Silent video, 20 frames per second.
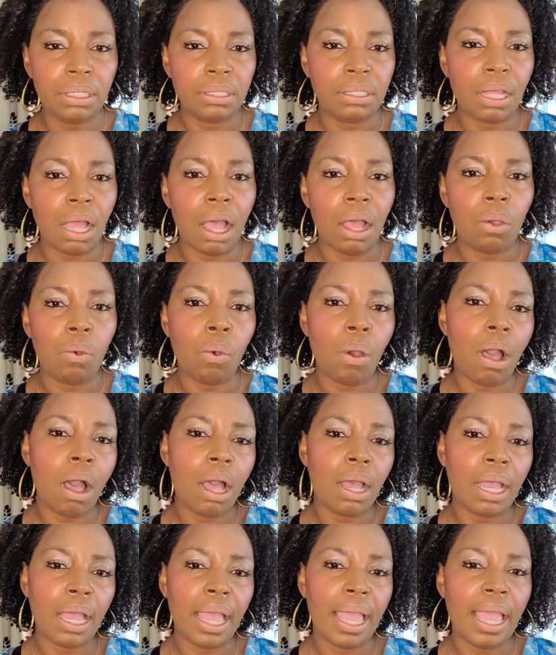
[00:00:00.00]
the dog
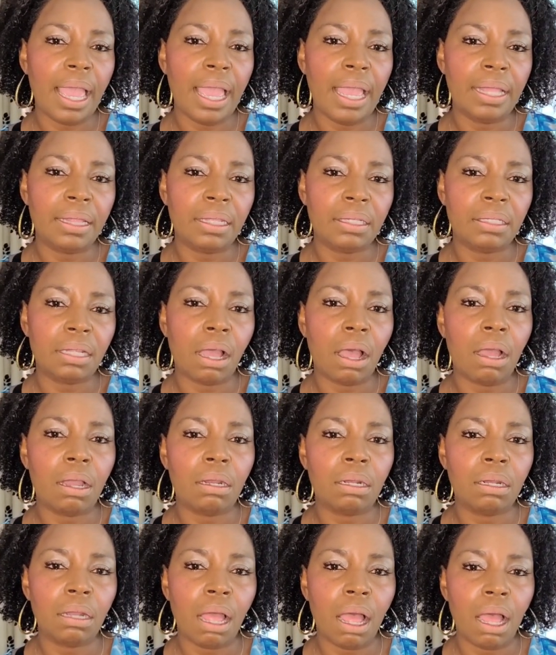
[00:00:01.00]
log, and the
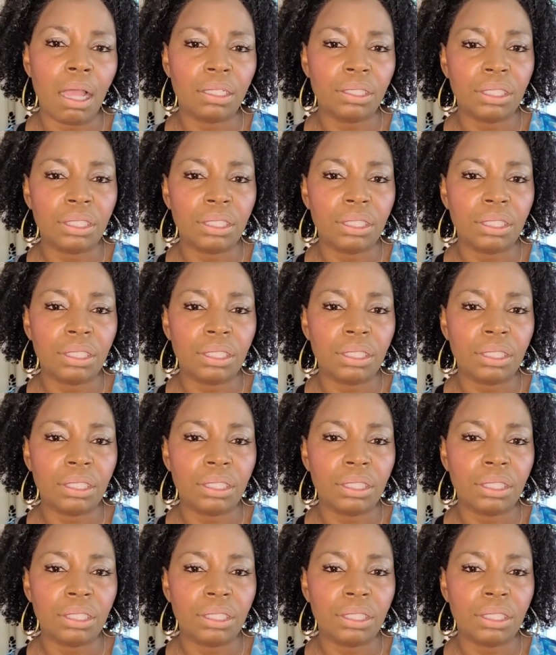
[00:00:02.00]
dog log.